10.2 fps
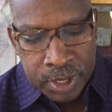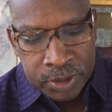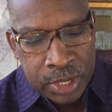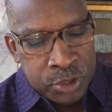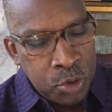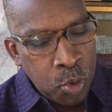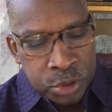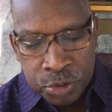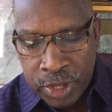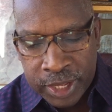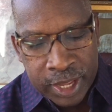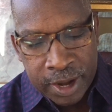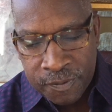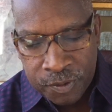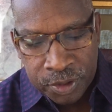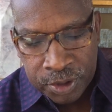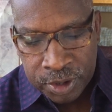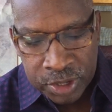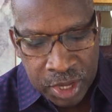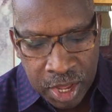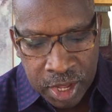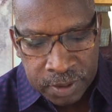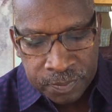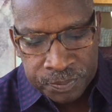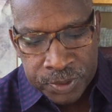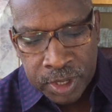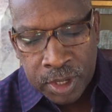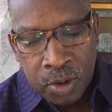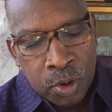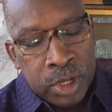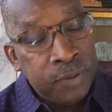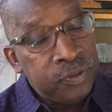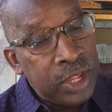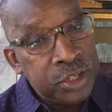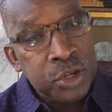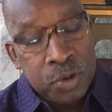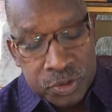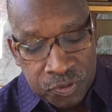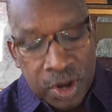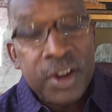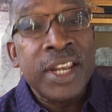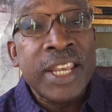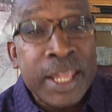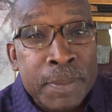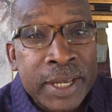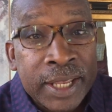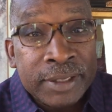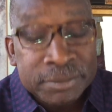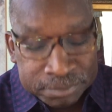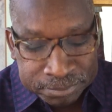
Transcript: Nor do they care for their young, or if they do, it's very limited.